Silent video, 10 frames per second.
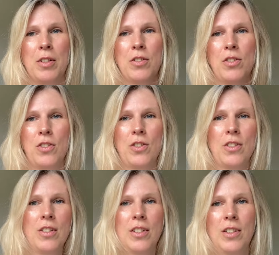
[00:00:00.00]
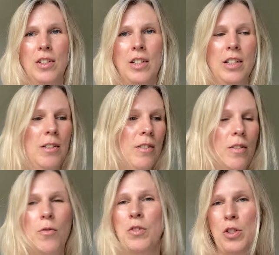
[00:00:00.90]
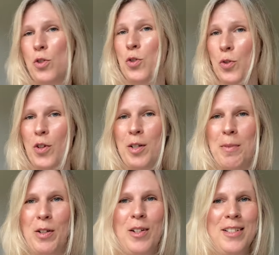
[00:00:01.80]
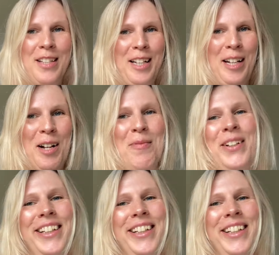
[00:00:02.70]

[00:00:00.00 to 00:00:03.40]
going to just destroy my whole setup.